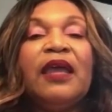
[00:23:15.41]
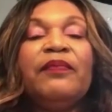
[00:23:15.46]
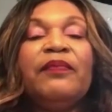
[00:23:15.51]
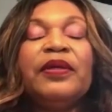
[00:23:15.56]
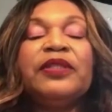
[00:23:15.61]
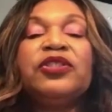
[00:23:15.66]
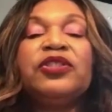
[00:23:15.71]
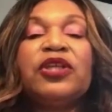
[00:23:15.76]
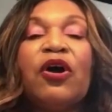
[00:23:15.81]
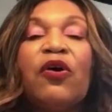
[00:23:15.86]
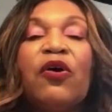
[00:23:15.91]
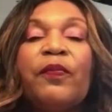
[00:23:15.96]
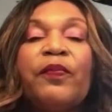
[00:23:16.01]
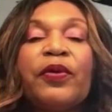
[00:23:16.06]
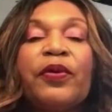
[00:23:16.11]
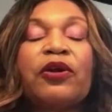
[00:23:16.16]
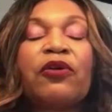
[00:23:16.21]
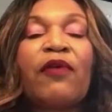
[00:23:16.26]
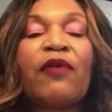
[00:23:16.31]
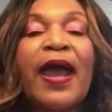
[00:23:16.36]
But don't
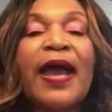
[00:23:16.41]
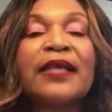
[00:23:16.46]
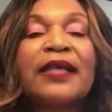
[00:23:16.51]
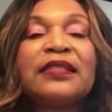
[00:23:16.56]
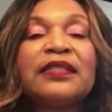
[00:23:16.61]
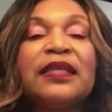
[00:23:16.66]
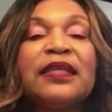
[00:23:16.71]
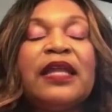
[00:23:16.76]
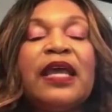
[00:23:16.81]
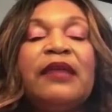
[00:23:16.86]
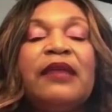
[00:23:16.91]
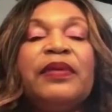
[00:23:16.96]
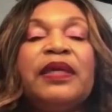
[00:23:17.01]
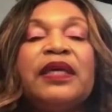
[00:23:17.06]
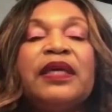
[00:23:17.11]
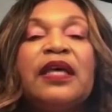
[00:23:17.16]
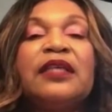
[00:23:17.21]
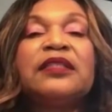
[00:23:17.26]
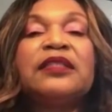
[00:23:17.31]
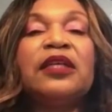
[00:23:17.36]
procrastinate,
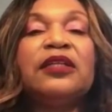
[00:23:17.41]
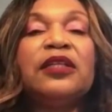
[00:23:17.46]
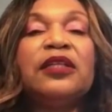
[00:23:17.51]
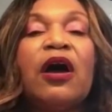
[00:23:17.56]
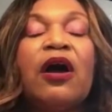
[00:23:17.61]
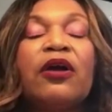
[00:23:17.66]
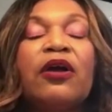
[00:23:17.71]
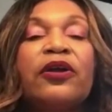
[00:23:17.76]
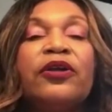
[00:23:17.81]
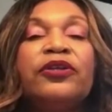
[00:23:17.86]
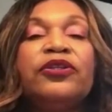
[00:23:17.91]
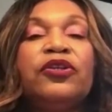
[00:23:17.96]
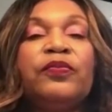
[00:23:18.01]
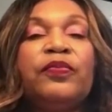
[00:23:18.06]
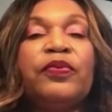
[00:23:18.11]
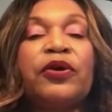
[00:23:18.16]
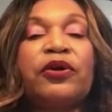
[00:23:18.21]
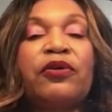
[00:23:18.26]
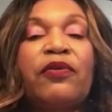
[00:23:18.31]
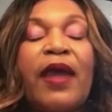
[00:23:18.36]
because the longer you
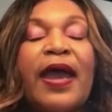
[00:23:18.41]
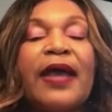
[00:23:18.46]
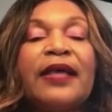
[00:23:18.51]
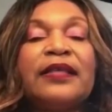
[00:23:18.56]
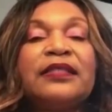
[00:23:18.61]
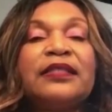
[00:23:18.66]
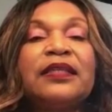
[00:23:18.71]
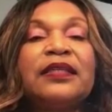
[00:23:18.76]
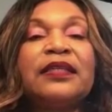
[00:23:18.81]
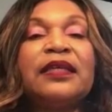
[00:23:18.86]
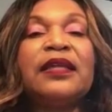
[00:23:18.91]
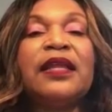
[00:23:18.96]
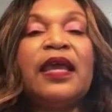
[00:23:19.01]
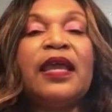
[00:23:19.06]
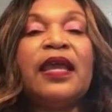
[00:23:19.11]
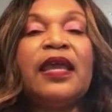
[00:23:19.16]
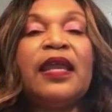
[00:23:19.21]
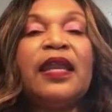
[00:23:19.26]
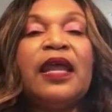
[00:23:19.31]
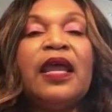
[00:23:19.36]

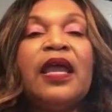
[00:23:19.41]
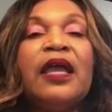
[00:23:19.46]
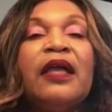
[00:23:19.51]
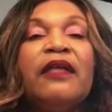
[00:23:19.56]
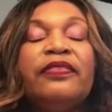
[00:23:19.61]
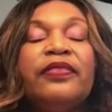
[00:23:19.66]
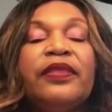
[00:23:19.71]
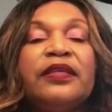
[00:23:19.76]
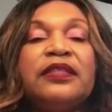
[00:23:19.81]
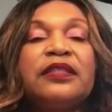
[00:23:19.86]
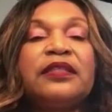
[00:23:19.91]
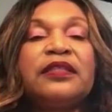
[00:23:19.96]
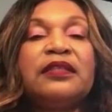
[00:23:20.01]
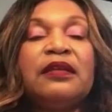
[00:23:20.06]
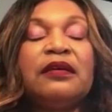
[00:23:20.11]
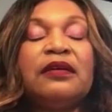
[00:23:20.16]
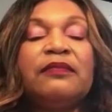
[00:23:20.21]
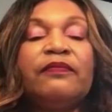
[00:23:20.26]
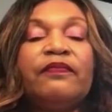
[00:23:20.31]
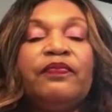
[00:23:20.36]
procrastinate,
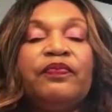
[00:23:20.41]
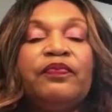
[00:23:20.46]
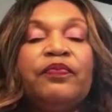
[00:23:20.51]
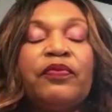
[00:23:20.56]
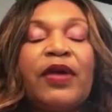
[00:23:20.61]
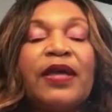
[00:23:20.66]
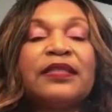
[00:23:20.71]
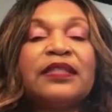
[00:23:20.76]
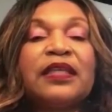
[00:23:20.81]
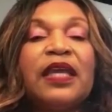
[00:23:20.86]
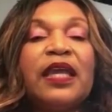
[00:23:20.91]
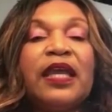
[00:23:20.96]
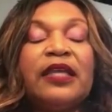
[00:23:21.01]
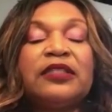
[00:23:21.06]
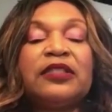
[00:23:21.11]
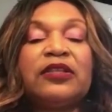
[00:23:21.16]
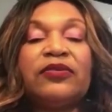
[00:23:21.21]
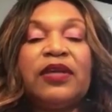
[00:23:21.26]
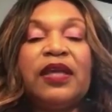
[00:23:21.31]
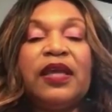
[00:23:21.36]
the breast
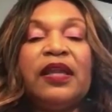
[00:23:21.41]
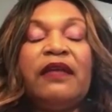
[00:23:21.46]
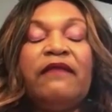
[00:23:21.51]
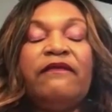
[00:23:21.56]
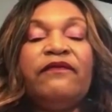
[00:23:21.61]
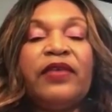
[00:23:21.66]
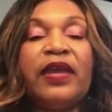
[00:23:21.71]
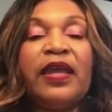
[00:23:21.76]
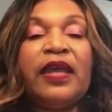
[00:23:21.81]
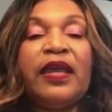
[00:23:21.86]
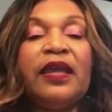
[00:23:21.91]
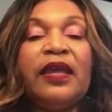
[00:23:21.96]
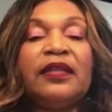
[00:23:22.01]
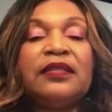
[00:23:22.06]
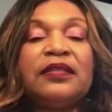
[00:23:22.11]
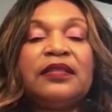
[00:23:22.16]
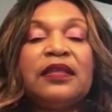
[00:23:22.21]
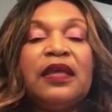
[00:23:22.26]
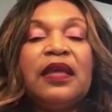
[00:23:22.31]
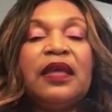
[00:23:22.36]
cancer can
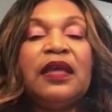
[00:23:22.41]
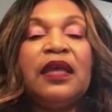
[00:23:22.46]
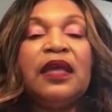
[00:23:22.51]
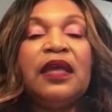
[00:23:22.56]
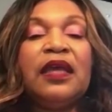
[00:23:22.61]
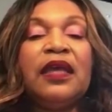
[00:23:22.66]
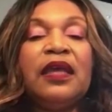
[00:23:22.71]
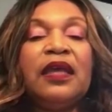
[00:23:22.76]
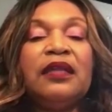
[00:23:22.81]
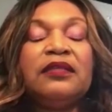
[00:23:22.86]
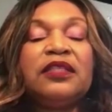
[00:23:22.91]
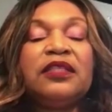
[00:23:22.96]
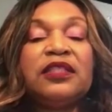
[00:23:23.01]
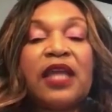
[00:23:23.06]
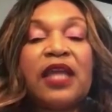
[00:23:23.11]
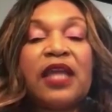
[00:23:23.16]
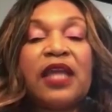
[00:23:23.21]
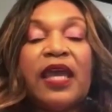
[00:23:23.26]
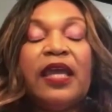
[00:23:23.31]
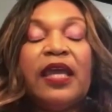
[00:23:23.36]
advance. And
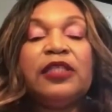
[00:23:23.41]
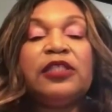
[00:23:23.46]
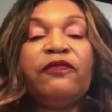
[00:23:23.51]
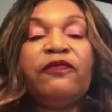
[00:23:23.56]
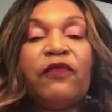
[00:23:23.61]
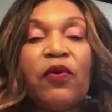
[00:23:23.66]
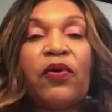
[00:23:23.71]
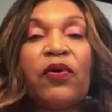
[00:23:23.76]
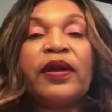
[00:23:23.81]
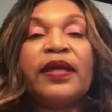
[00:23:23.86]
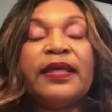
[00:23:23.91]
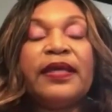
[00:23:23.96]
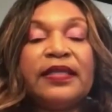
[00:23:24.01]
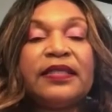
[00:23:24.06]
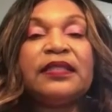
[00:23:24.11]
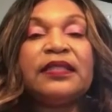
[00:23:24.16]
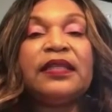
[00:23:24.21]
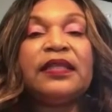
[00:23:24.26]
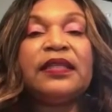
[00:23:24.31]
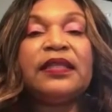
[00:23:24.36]
stage 4
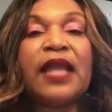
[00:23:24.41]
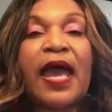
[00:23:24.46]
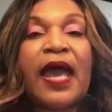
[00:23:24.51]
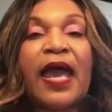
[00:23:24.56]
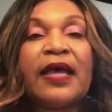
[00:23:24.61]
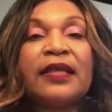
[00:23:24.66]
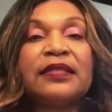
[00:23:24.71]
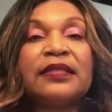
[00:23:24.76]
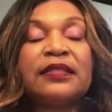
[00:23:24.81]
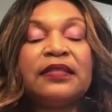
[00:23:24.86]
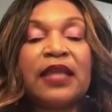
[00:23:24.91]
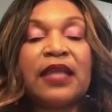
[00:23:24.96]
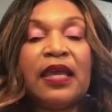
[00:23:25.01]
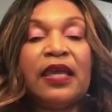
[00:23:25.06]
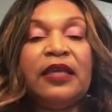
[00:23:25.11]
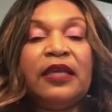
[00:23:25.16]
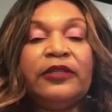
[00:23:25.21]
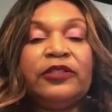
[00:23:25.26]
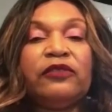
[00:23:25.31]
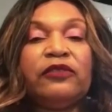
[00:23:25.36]
is the last
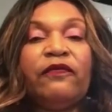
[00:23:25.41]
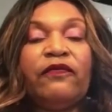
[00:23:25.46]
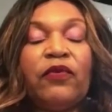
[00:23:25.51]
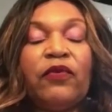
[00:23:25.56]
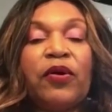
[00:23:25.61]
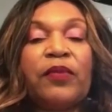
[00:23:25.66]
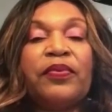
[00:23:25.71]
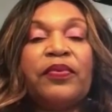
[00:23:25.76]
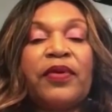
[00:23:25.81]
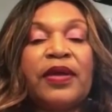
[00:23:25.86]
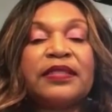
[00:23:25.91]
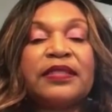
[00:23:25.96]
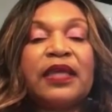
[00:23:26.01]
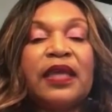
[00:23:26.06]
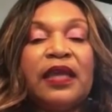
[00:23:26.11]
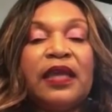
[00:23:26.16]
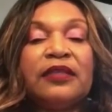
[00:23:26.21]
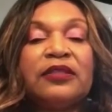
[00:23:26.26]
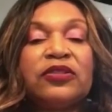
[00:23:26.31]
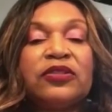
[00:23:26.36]
stage for breast
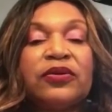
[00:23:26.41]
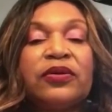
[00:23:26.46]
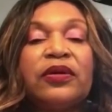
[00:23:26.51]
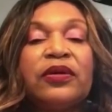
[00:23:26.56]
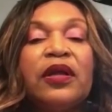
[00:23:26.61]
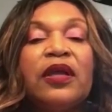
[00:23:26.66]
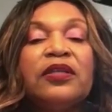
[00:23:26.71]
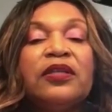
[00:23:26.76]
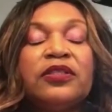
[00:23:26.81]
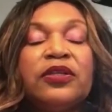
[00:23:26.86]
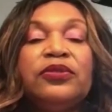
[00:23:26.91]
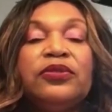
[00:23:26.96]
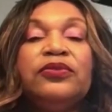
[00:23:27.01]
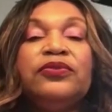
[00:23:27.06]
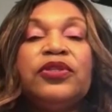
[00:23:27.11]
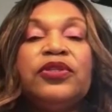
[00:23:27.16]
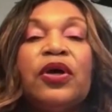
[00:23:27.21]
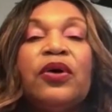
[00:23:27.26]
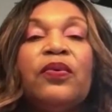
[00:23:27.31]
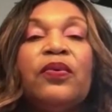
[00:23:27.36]
cancer. So you
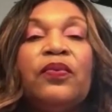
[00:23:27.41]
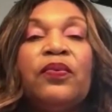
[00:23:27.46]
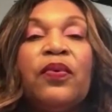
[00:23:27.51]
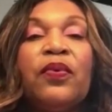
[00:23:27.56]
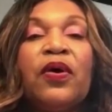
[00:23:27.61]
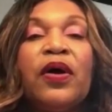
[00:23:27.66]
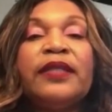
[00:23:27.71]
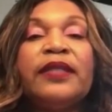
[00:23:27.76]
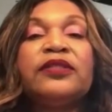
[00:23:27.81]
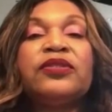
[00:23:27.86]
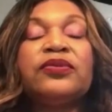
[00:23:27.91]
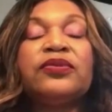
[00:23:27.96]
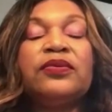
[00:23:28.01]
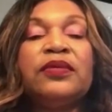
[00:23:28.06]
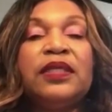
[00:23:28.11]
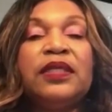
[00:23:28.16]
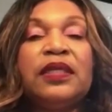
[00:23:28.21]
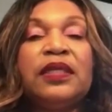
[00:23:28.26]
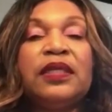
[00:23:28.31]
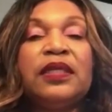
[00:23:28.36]
don't want to
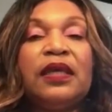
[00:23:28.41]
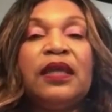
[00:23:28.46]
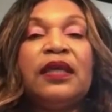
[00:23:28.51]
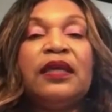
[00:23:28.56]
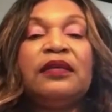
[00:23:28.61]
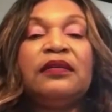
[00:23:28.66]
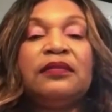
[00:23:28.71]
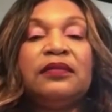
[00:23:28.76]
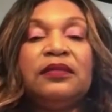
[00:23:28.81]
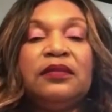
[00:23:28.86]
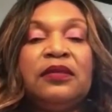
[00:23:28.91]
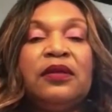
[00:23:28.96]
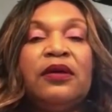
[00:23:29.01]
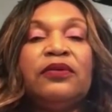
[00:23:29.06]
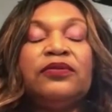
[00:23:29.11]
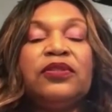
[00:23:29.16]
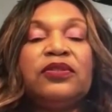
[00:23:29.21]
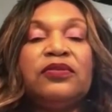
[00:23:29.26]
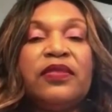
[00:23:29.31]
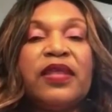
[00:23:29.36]
get it, you know,
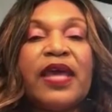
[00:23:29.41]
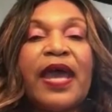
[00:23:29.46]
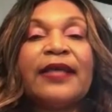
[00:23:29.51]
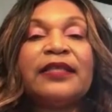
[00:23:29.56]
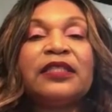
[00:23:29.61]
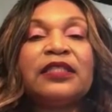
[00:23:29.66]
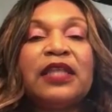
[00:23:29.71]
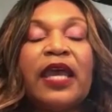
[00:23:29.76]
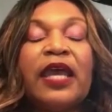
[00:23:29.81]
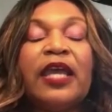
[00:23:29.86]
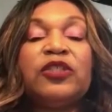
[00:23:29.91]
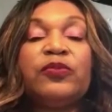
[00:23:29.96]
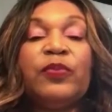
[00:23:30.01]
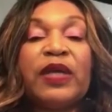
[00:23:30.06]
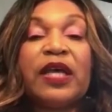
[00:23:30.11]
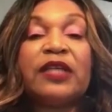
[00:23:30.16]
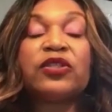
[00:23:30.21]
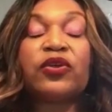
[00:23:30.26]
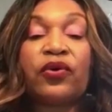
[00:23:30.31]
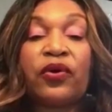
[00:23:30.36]
to that stage,
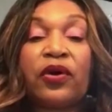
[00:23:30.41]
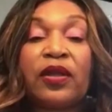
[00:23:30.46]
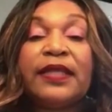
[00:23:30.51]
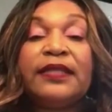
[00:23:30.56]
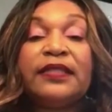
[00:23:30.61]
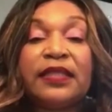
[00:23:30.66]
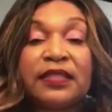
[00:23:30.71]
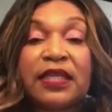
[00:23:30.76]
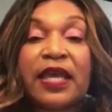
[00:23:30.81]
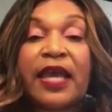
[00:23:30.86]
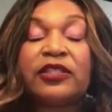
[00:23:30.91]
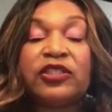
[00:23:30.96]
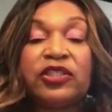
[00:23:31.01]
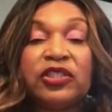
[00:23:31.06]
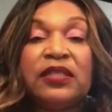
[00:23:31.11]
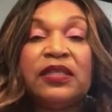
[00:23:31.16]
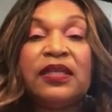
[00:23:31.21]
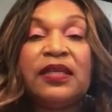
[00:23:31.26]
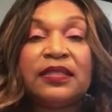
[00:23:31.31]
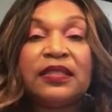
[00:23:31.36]
because early
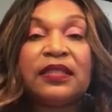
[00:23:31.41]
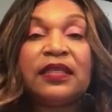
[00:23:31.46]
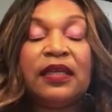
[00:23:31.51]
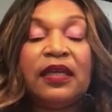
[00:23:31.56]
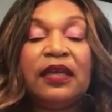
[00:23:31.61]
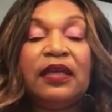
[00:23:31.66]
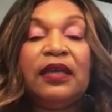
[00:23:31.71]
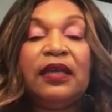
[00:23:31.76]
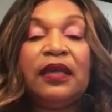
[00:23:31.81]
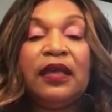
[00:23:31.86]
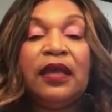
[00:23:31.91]
detection is key.